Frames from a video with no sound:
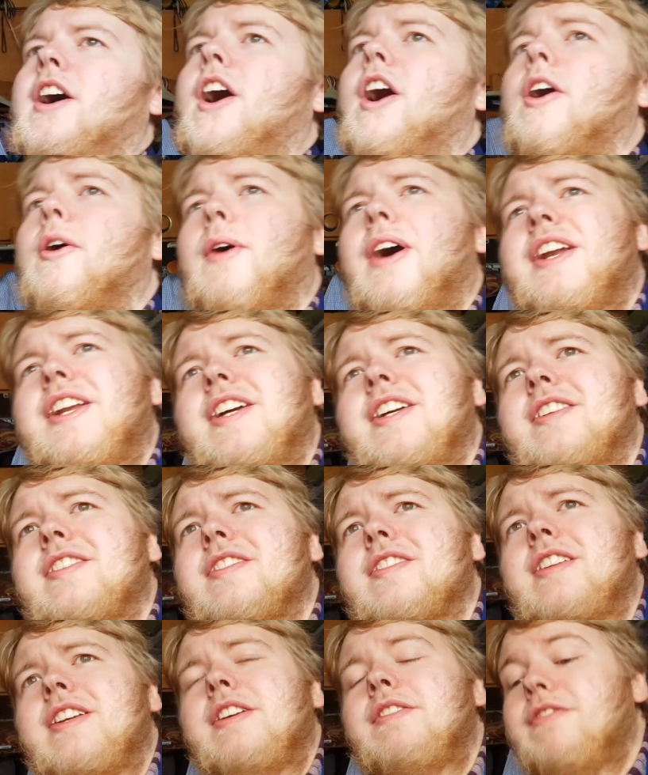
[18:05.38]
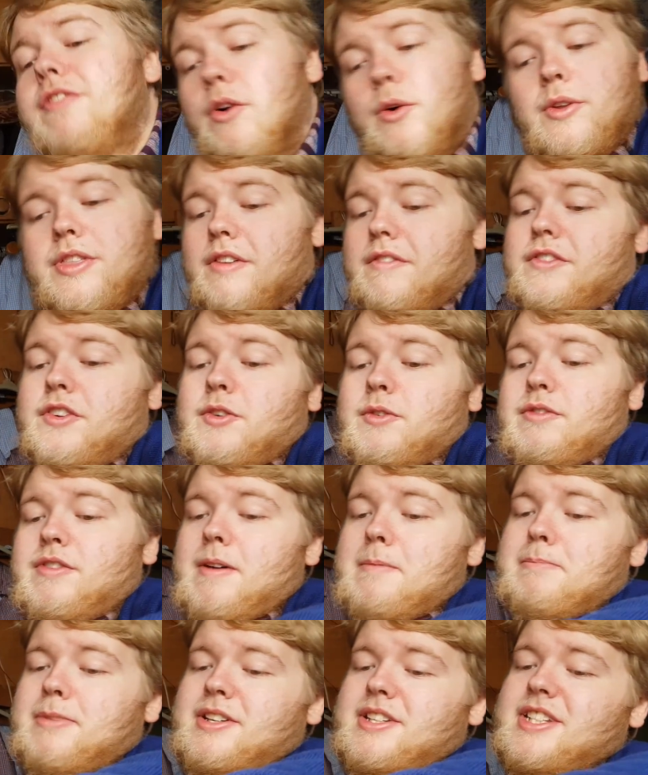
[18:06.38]
Oh, and it's the 4th of
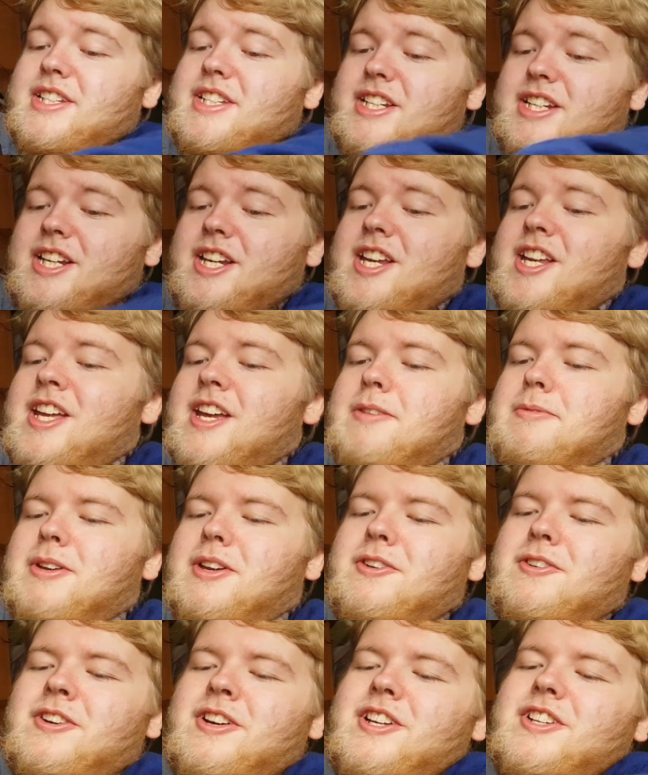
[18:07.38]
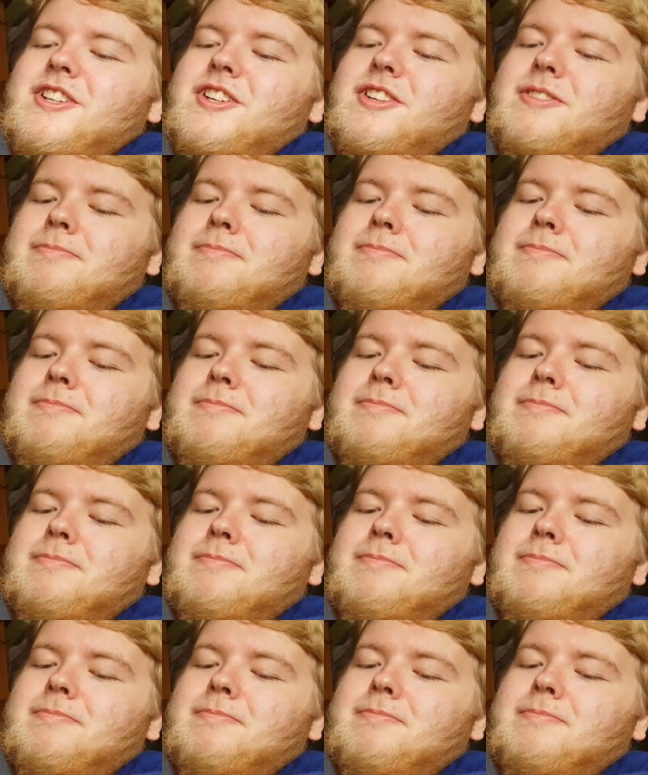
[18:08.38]
November today. There we go, I should